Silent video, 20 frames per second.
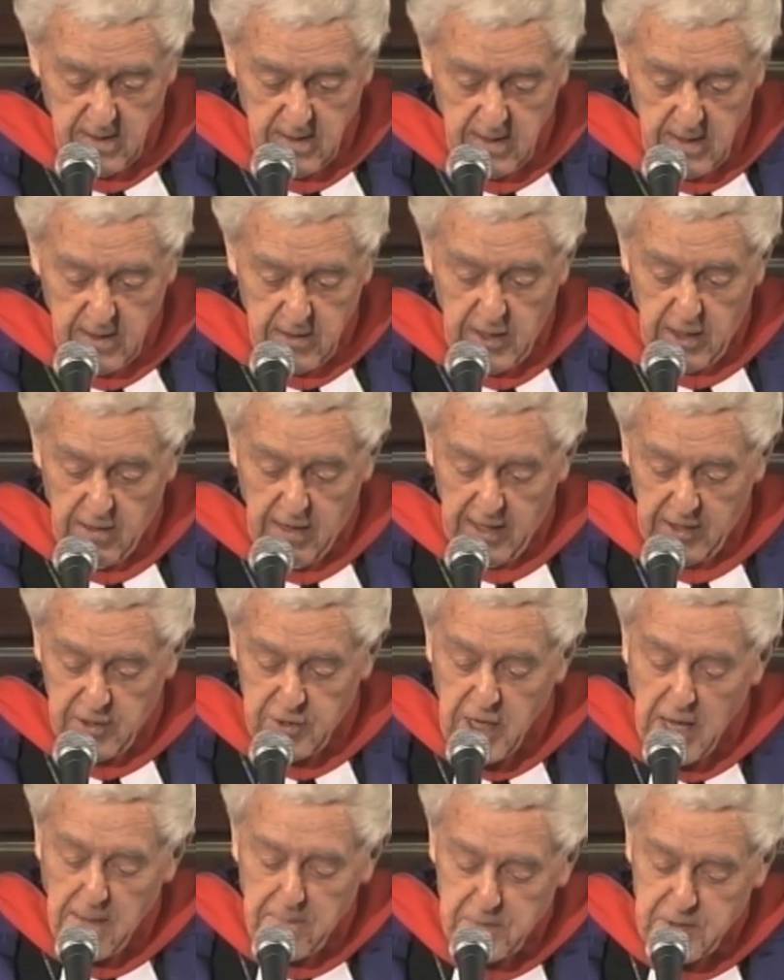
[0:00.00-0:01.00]
There are
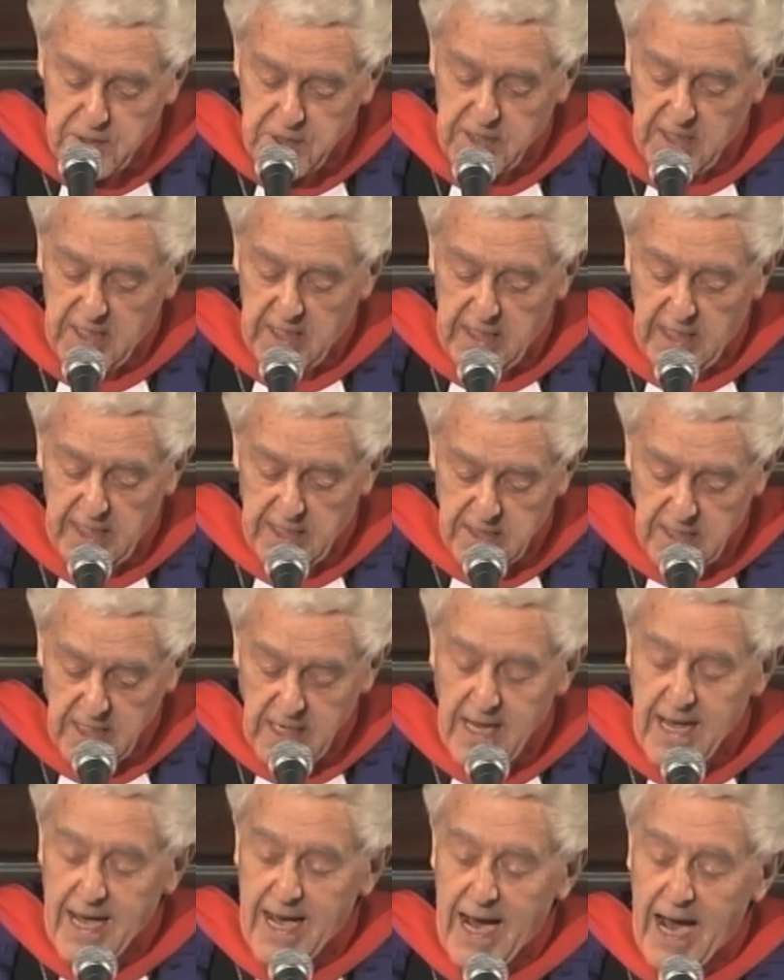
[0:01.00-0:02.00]
depths in us
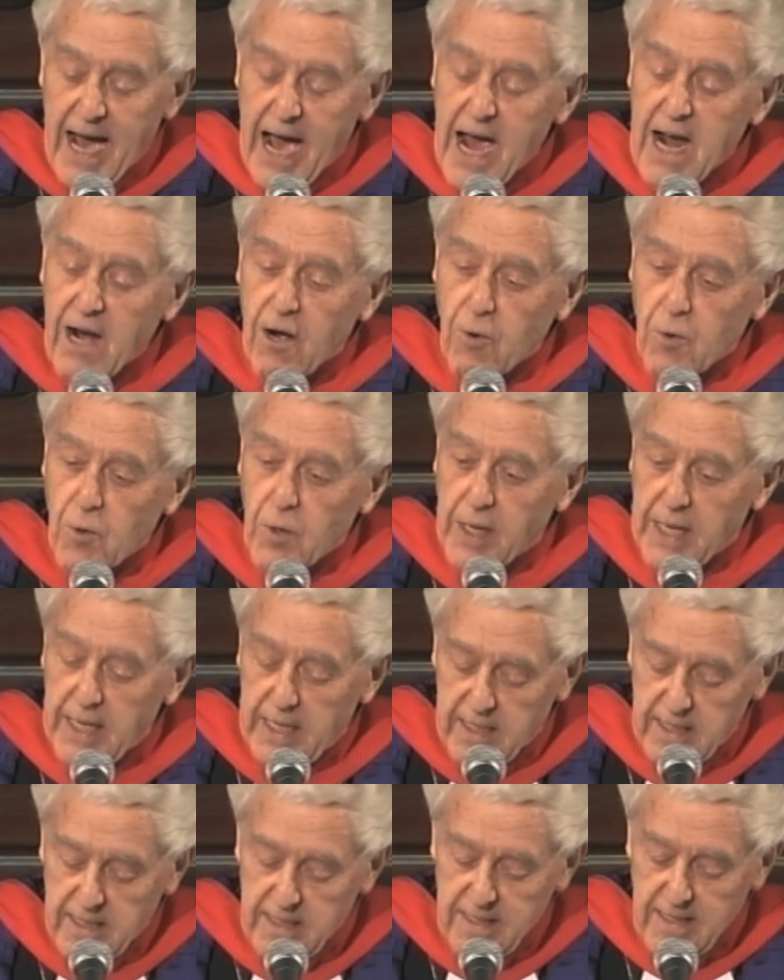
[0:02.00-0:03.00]

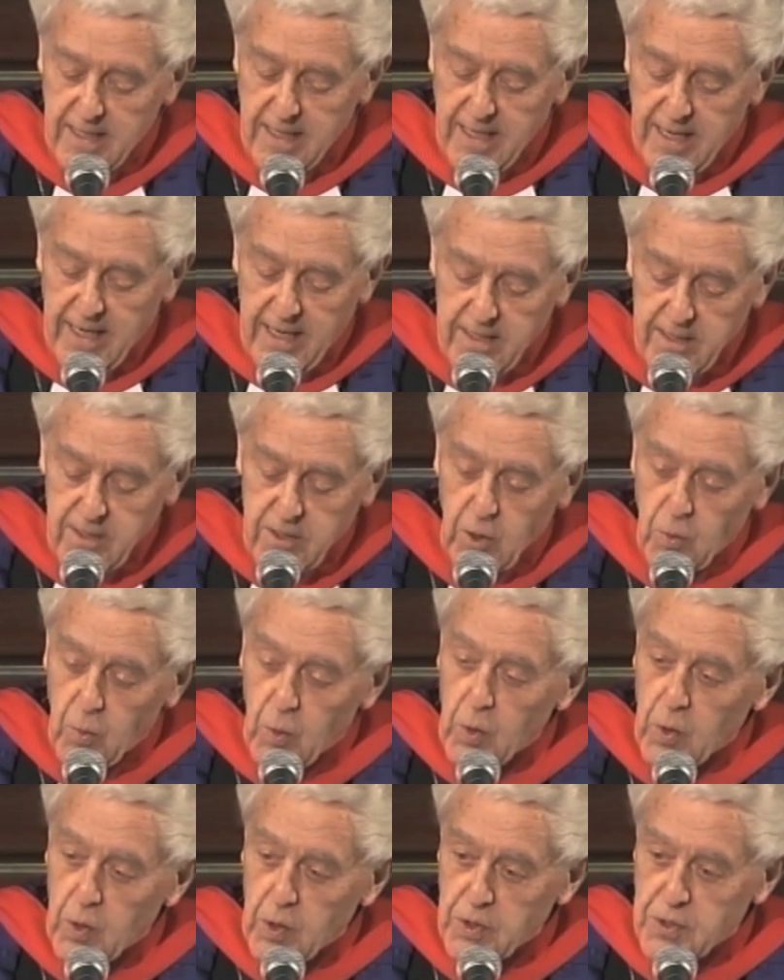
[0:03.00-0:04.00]
hungering
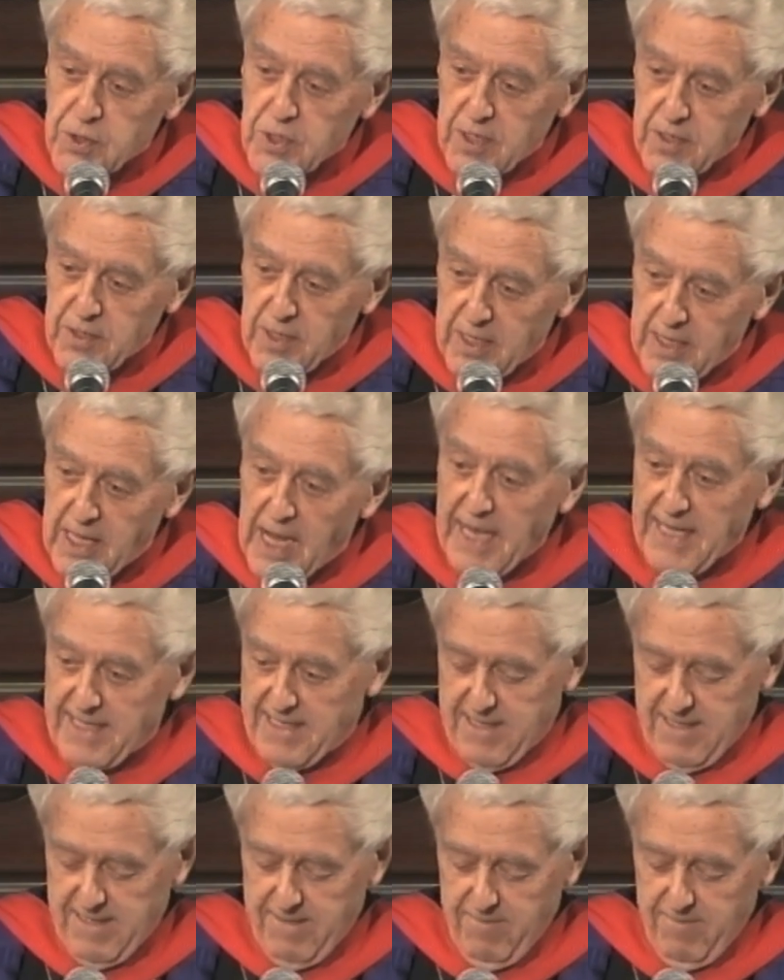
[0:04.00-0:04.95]
towards the light."